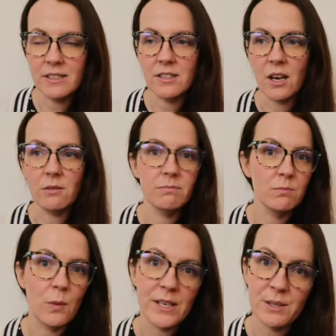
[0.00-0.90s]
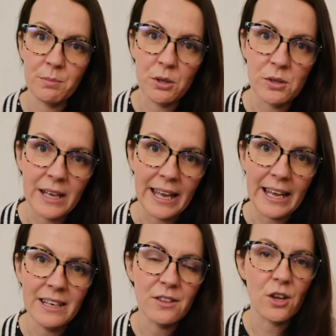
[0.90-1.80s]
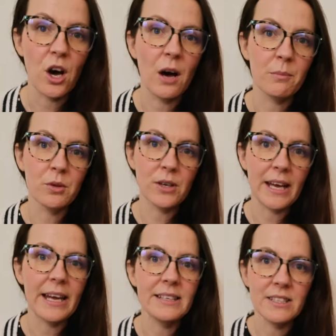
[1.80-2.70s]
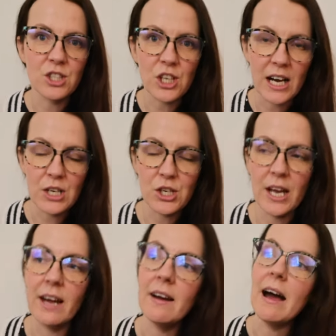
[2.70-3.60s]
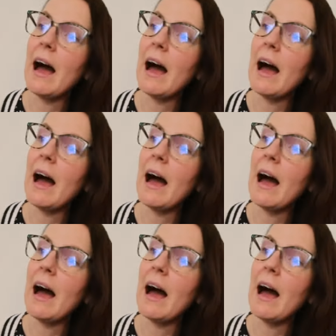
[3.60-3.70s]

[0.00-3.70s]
So went to plug it in, thought I'll plug it in to charge it,